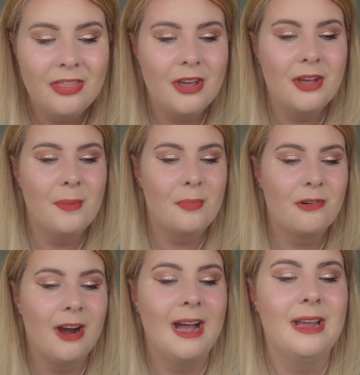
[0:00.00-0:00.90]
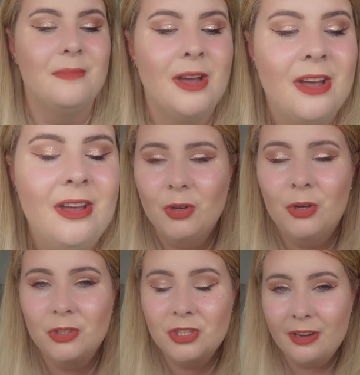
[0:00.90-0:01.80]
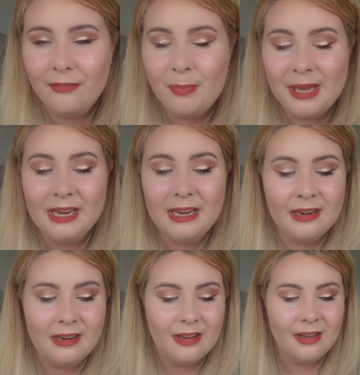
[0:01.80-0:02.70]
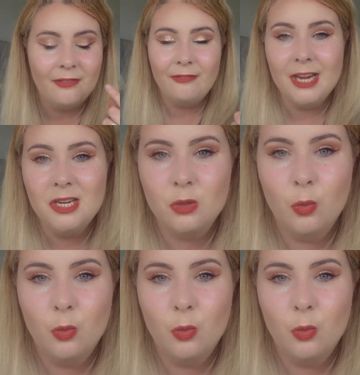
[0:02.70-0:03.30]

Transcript: the primer could have been a face